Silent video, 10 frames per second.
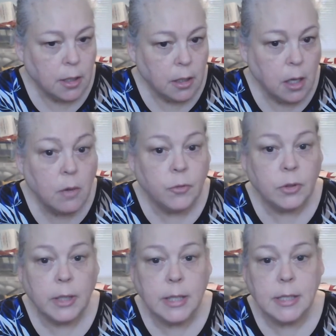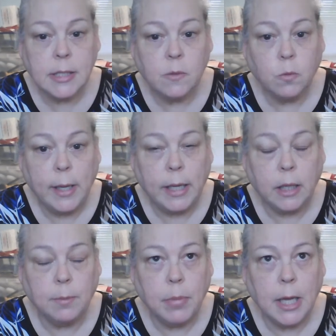Hopefully this week,
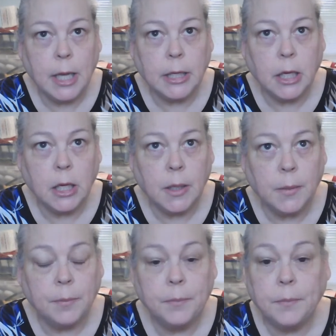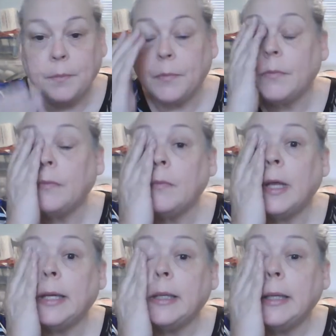but um,
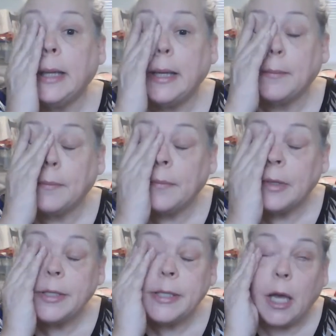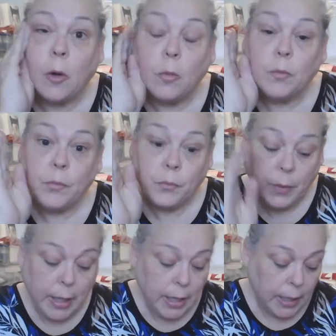not today. So
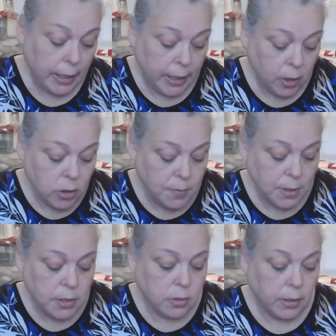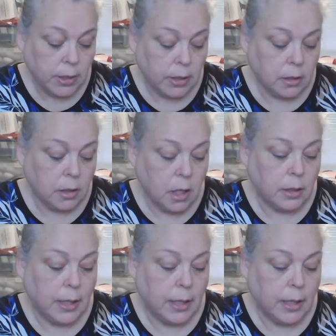here's my stringing along.